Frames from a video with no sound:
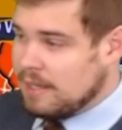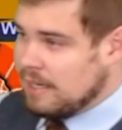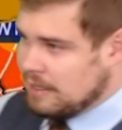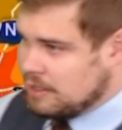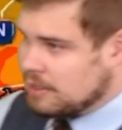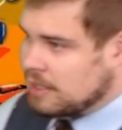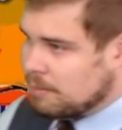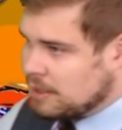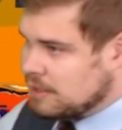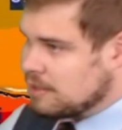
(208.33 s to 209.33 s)
it's still going to
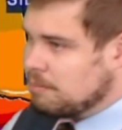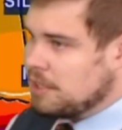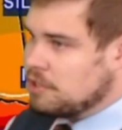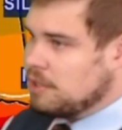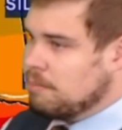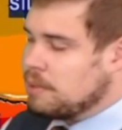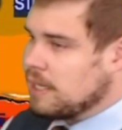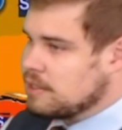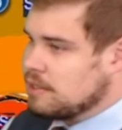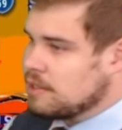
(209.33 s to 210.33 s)
bring some major
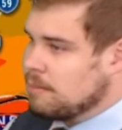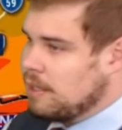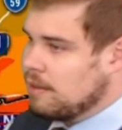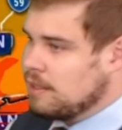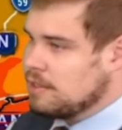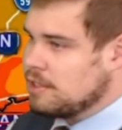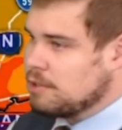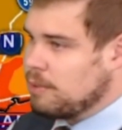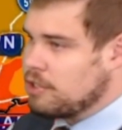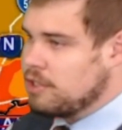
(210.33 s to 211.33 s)
impacts to some areas,
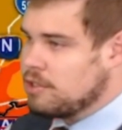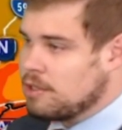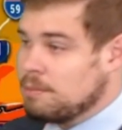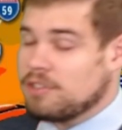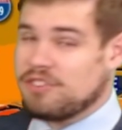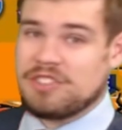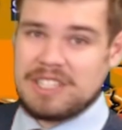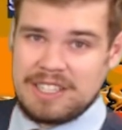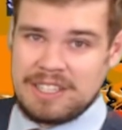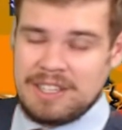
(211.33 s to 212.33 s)
especially in terms of
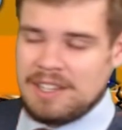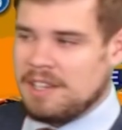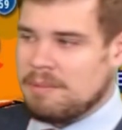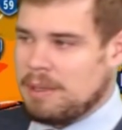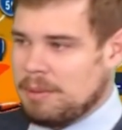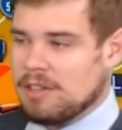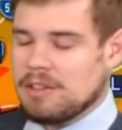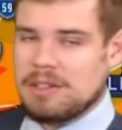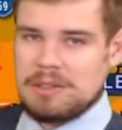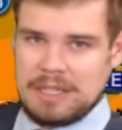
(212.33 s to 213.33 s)
flooding, maybe a
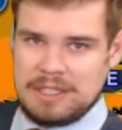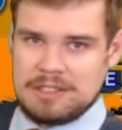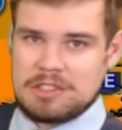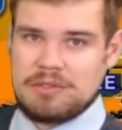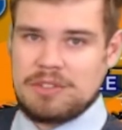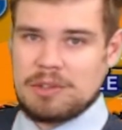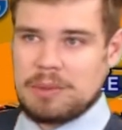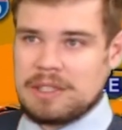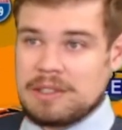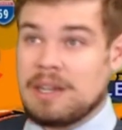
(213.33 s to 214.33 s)
low-end severe
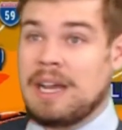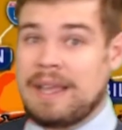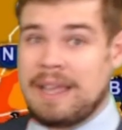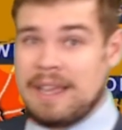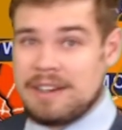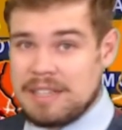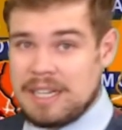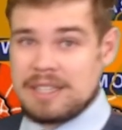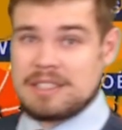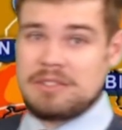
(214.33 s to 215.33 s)
weather ahead of that
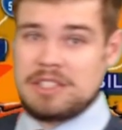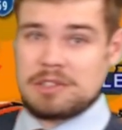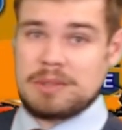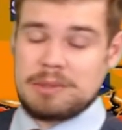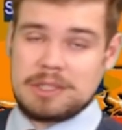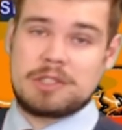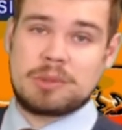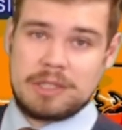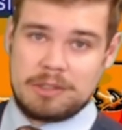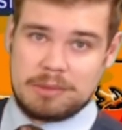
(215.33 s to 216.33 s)
activity as well with the
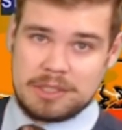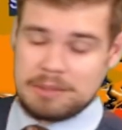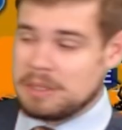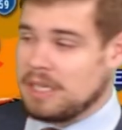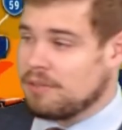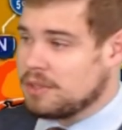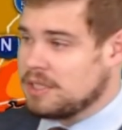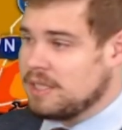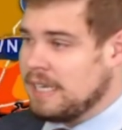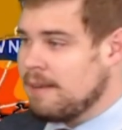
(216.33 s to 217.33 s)
tornado risk that we have for
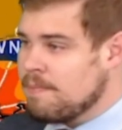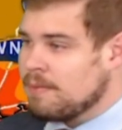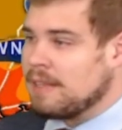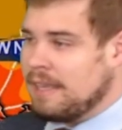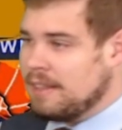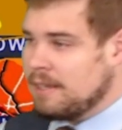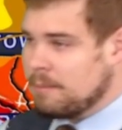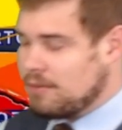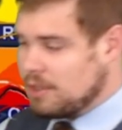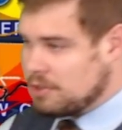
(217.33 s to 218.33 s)
today. And then
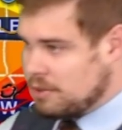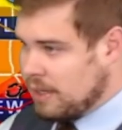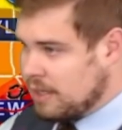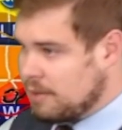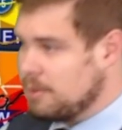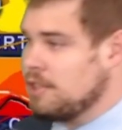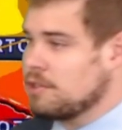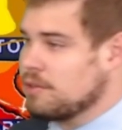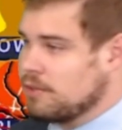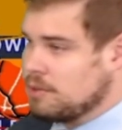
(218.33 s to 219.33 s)
we've also got the
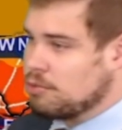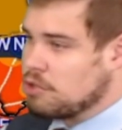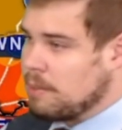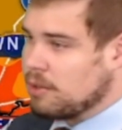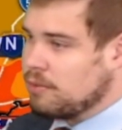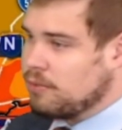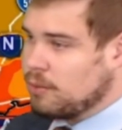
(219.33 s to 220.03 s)
potential for some tropical